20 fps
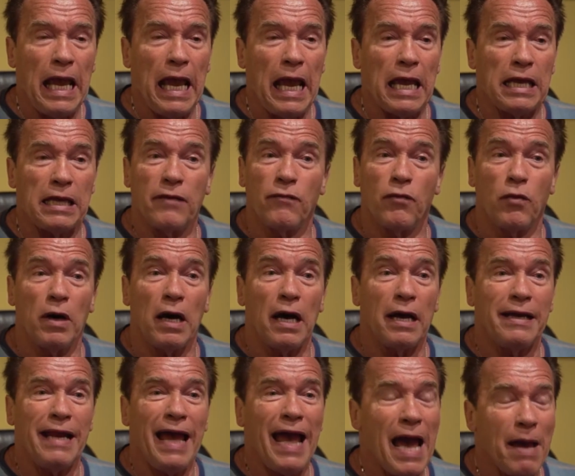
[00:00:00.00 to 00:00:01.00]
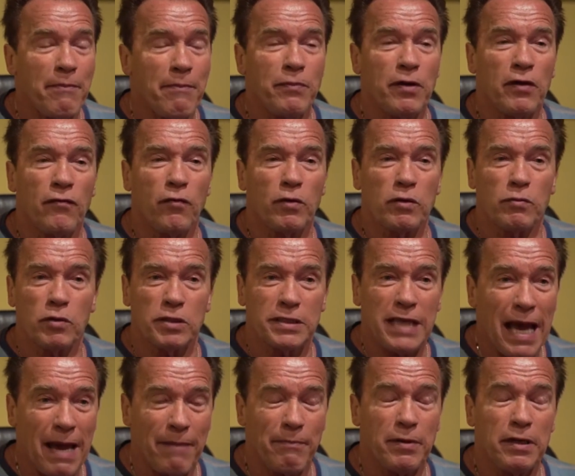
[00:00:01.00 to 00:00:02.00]
and they were unhappy of what was
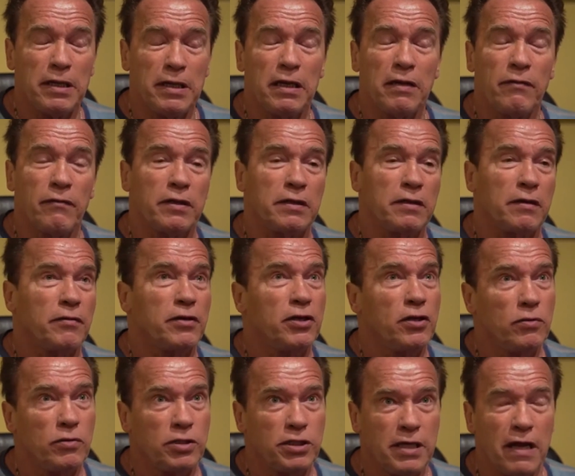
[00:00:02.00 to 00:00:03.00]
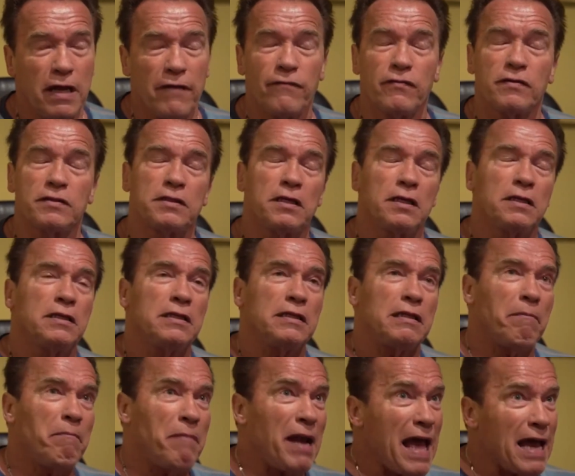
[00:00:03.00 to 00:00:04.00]
happening with the huge deficit and
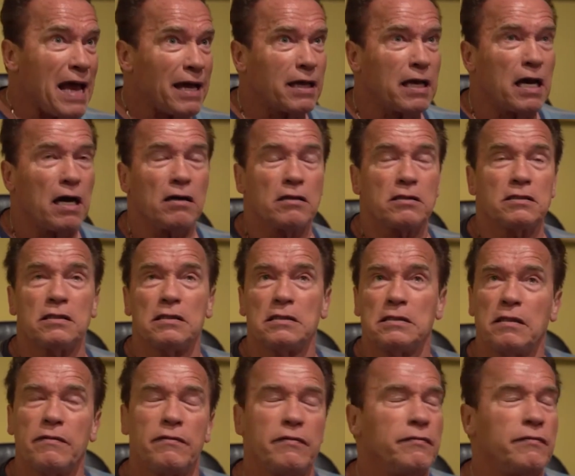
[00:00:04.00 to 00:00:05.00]
the blackouts, and